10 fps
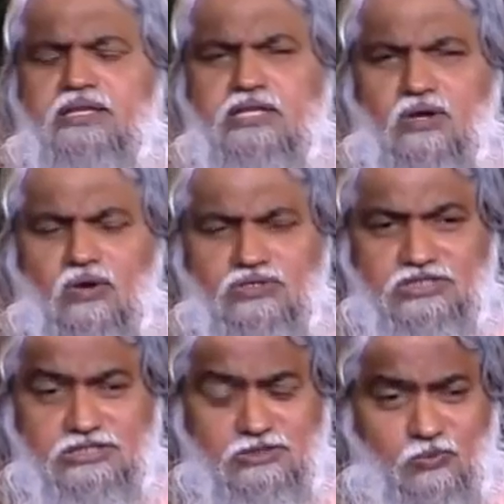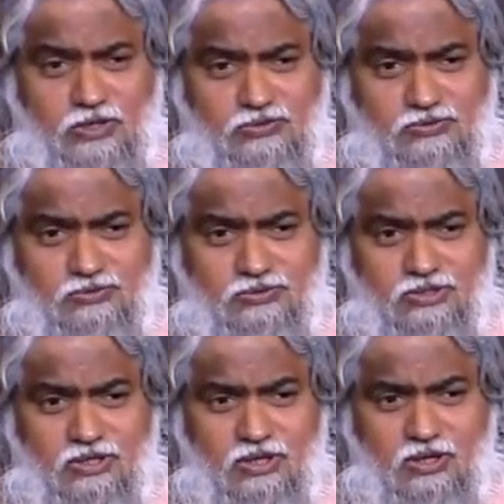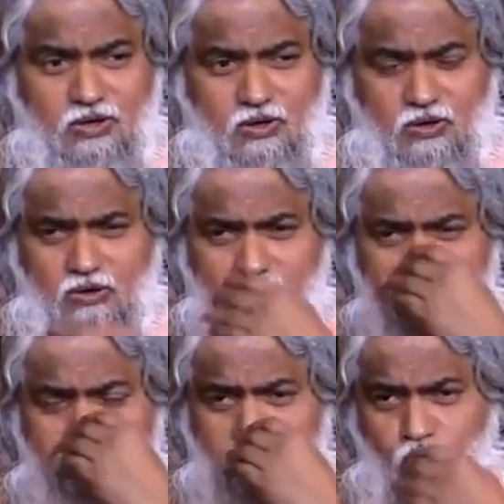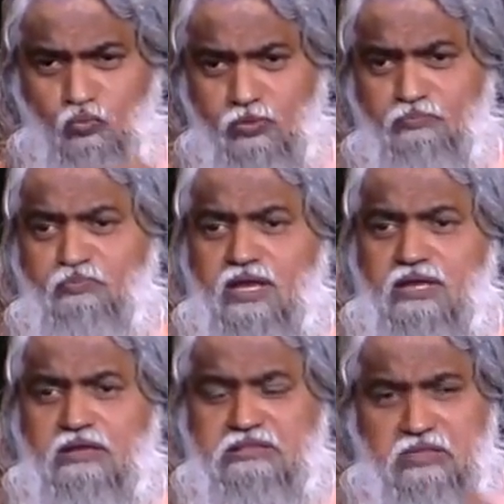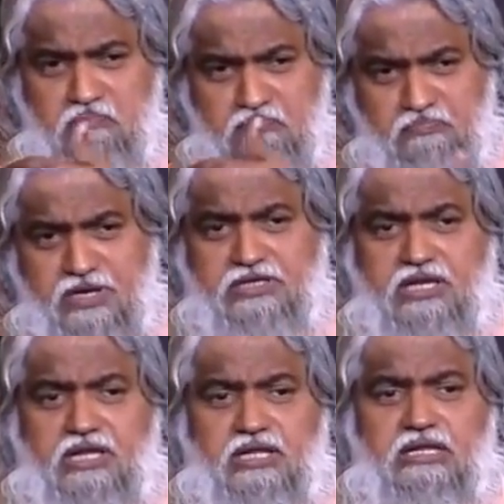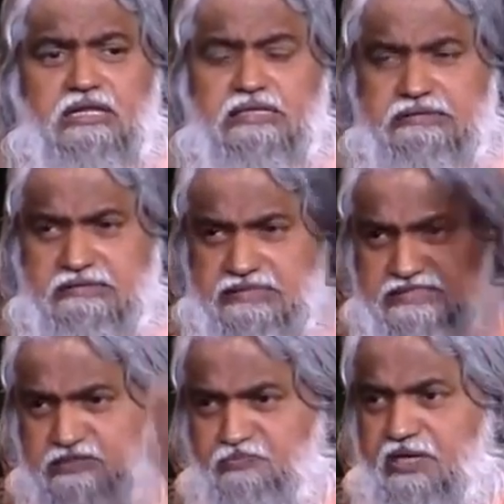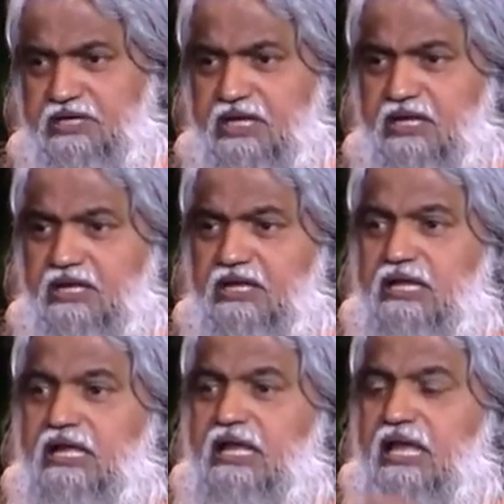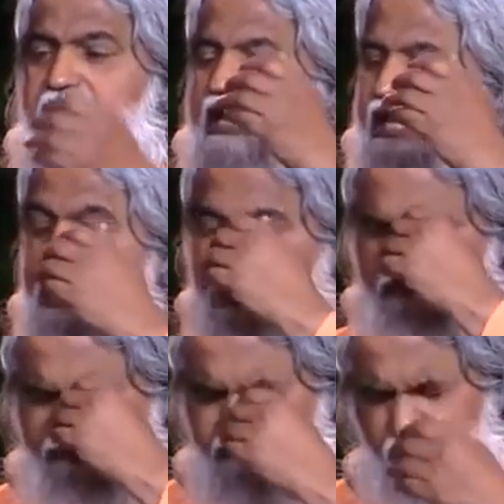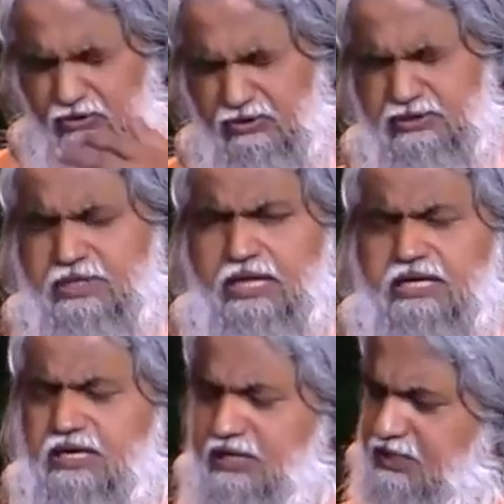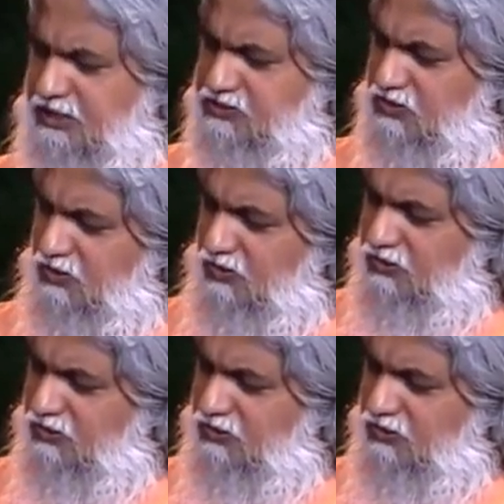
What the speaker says: that the Lord Jesus went through. All the weeping, the beating, the spitting. All the agony he saw,